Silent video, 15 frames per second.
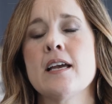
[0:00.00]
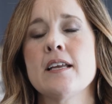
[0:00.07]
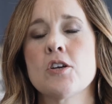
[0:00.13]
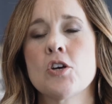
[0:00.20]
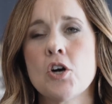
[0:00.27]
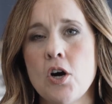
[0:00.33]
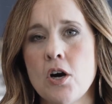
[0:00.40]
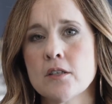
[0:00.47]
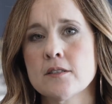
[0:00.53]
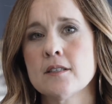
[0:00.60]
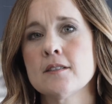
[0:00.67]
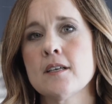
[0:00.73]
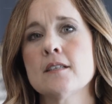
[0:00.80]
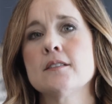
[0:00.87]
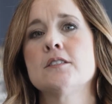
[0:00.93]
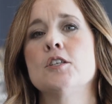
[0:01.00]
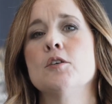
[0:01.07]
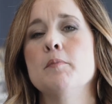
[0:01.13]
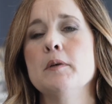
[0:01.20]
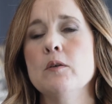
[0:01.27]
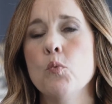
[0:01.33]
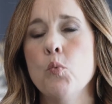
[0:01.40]
and causes us to
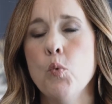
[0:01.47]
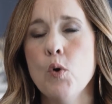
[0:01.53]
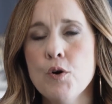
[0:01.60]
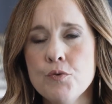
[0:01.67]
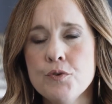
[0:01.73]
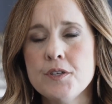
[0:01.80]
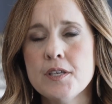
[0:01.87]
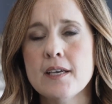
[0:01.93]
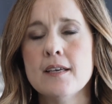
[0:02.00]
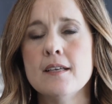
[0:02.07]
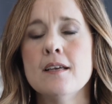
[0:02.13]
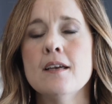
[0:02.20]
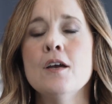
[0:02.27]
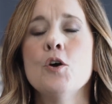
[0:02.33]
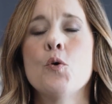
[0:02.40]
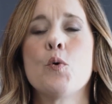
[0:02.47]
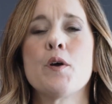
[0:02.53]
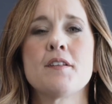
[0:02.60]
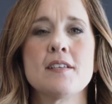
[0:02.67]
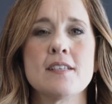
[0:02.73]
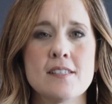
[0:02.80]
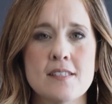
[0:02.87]
be wounded
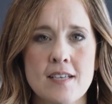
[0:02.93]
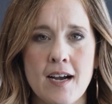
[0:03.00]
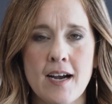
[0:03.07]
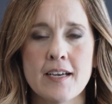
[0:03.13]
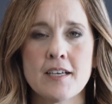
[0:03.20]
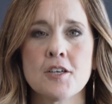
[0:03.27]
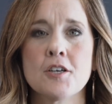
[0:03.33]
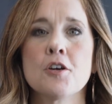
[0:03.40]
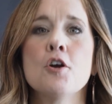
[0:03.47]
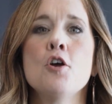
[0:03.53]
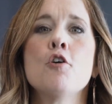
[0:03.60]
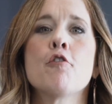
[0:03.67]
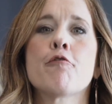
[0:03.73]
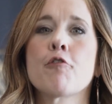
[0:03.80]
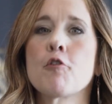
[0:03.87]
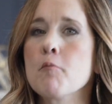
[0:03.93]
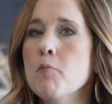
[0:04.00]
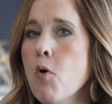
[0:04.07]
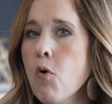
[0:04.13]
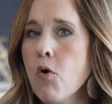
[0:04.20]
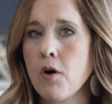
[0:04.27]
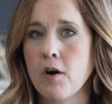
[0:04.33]
with desire for
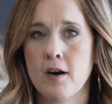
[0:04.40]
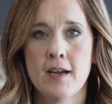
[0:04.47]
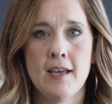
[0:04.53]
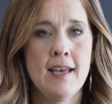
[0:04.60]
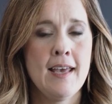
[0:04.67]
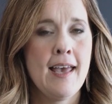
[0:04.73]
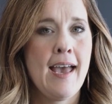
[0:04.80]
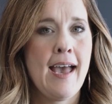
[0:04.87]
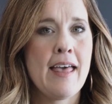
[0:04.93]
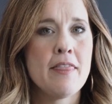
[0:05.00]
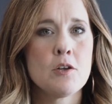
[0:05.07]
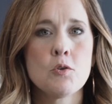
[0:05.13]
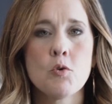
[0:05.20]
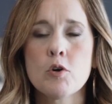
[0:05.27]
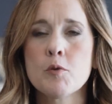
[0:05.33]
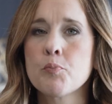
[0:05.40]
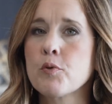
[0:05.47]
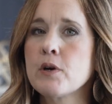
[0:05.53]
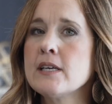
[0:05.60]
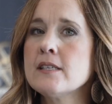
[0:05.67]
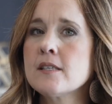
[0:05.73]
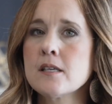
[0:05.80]
more. And the Lord
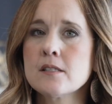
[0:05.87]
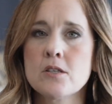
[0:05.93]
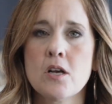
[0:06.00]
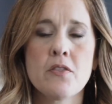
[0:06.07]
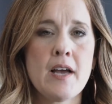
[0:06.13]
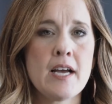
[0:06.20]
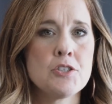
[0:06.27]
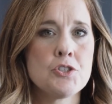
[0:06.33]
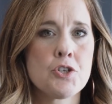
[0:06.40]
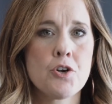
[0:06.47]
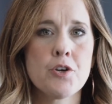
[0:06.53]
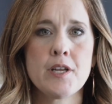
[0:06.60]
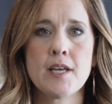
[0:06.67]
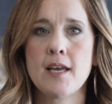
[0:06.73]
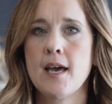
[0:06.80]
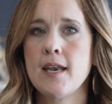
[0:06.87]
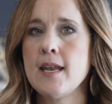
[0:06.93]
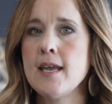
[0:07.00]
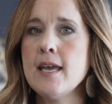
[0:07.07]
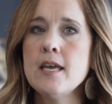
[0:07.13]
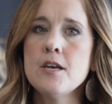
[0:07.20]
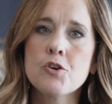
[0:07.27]
brings us on that journey. An
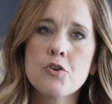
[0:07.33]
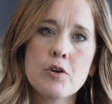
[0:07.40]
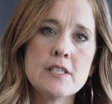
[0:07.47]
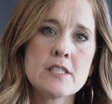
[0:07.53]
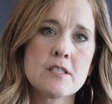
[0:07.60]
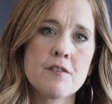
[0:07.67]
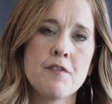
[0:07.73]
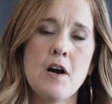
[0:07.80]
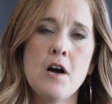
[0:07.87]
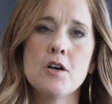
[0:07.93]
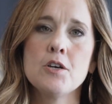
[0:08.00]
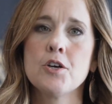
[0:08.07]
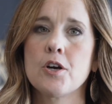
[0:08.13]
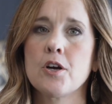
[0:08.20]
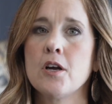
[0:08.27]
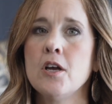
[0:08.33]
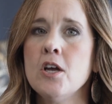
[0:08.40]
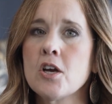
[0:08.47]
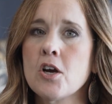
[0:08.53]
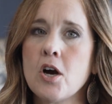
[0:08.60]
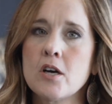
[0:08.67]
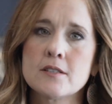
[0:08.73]
increase of hunger
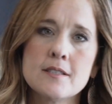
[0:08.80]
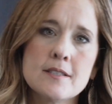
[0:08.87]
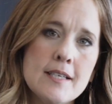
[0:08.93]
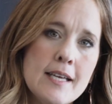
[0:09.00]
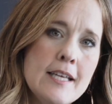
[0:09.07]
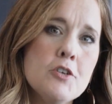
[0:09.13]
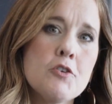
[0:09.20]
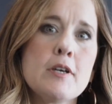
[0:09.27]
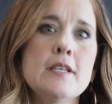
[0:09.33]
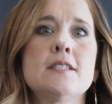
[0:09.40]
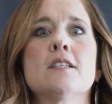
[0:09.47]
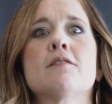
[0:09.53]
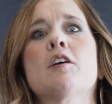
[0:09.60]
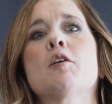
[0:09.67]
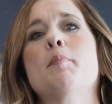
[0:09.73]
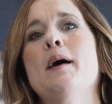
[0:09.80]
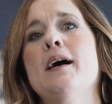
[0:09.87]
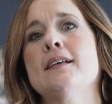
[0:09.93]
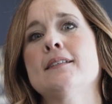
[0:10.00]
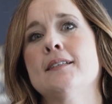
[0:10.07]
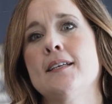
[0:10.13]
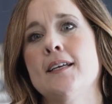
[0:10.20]
causes increase of
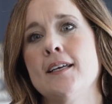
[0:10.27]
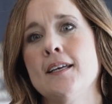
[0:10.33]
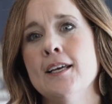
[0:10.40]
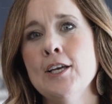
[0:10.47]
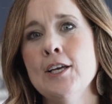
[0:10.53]
capacity,